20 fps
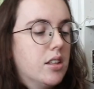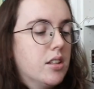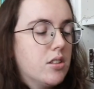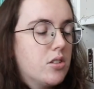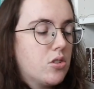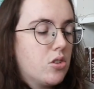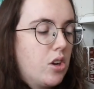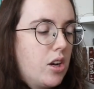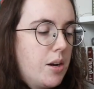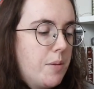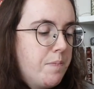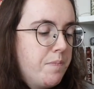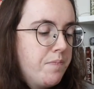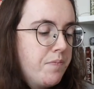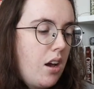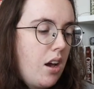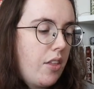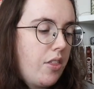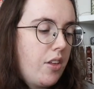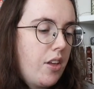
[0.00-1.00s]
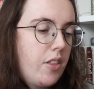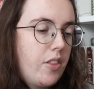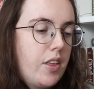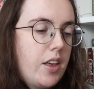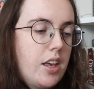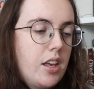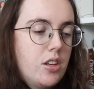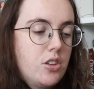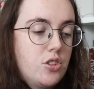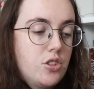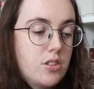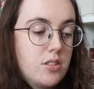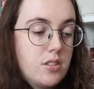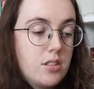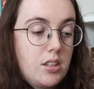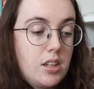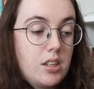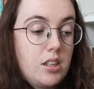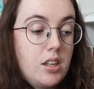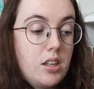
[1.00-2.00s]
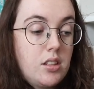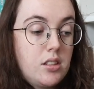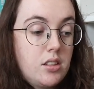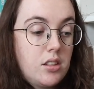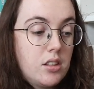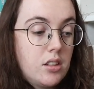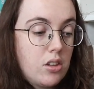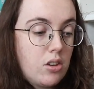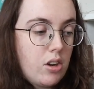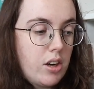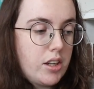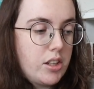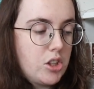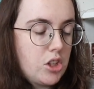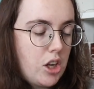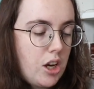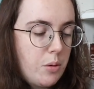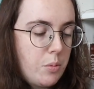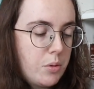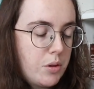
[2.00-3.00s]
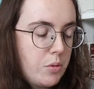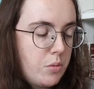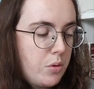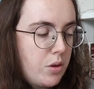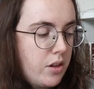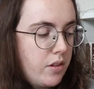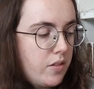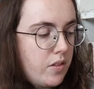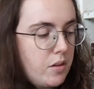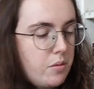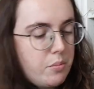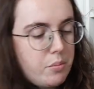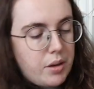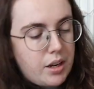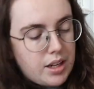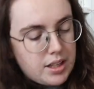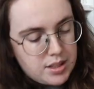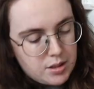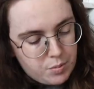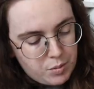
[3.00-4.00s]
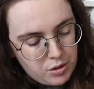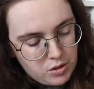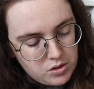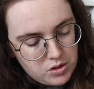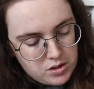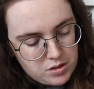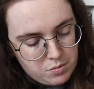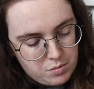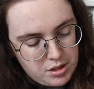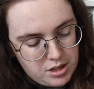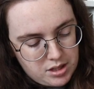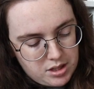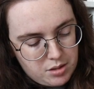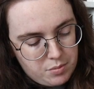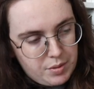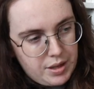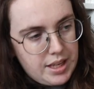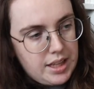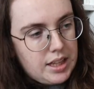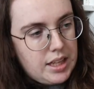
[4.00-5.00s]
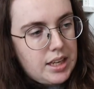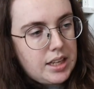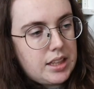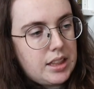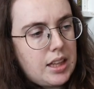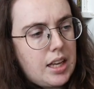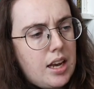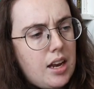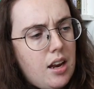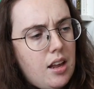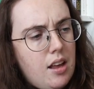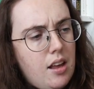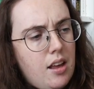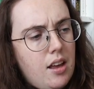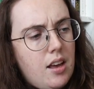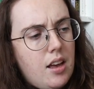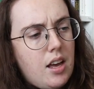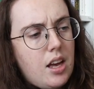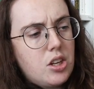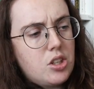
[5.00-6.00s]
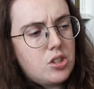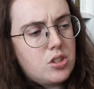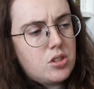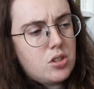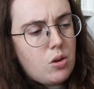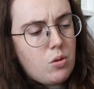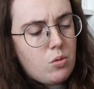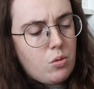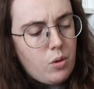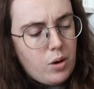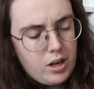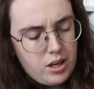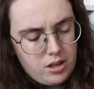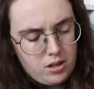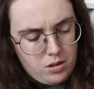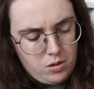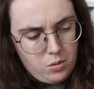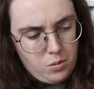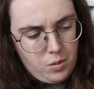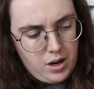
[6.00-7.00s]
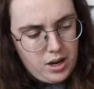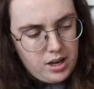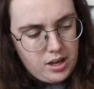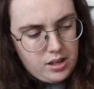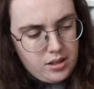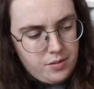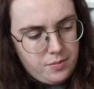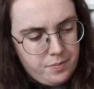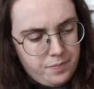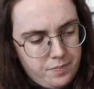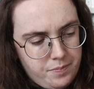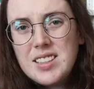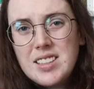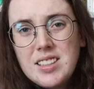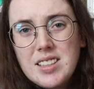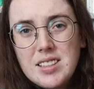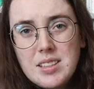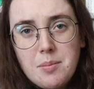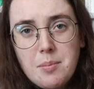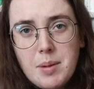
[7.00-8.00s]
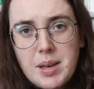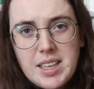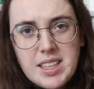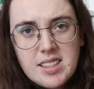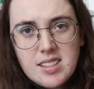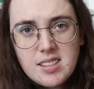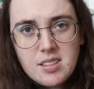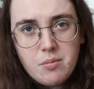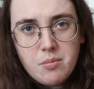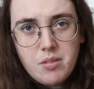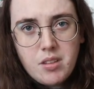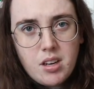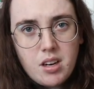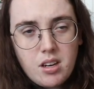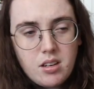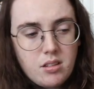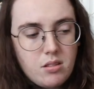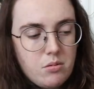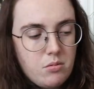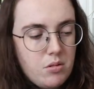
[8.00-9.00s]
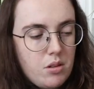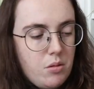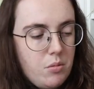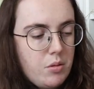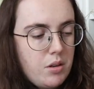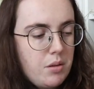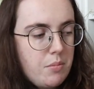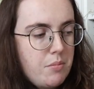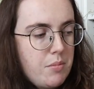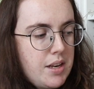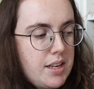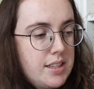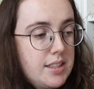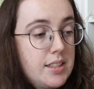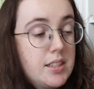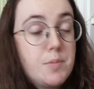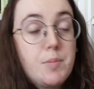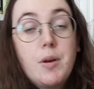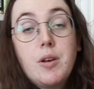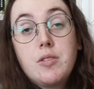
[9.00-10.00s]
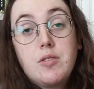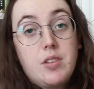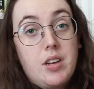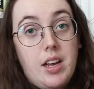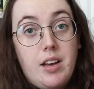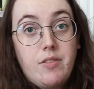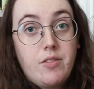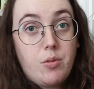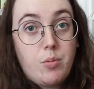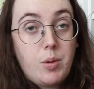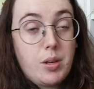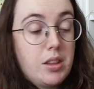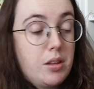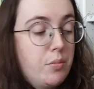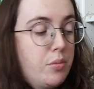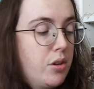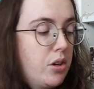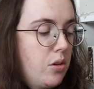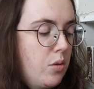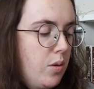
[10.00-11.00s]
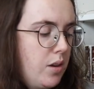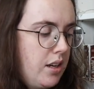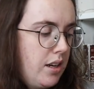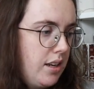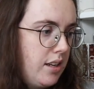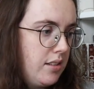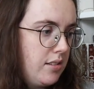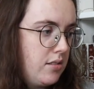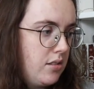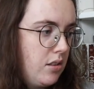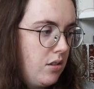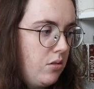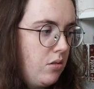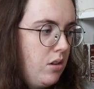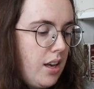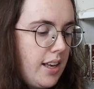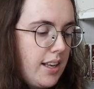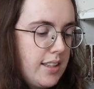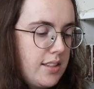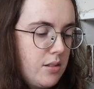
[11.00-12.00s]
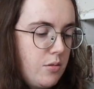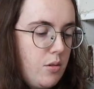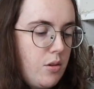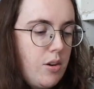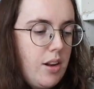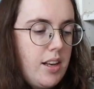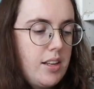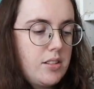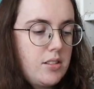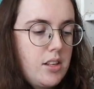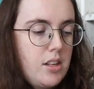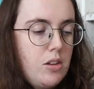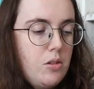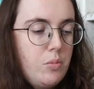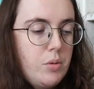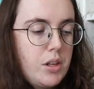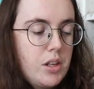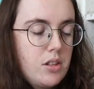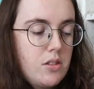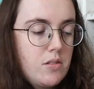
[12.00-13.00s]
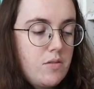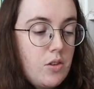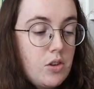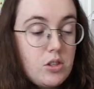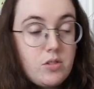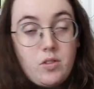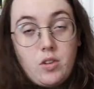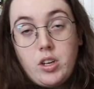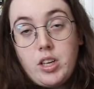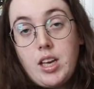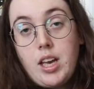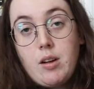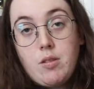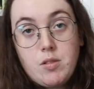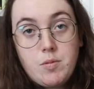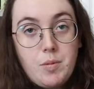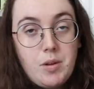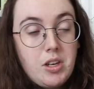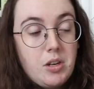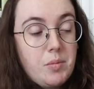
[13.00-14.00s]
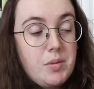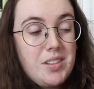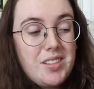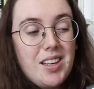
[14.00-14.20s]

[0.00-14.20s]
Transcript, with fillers: Instagram. I thought they had just like not done a great job with one of them, but I suppose it's meant to be like that. I just don't quite know why does it mean something? I don't know what it means. I suppose I'd have to read the book, wouldn't I? So I guess I won't ask you because first of all, I can't respond to me.